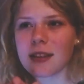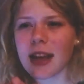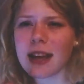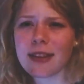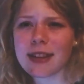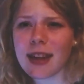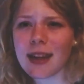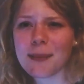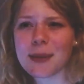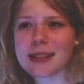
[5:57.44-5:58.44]

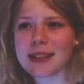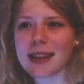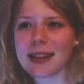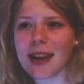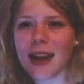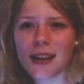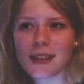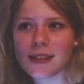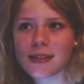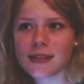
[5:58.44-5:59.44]
Helvete means like
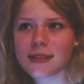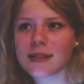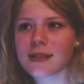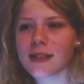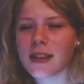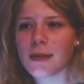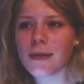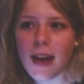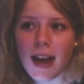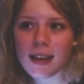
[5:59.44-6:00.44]
hell.
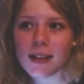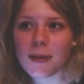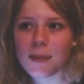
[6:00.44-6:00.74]
Fan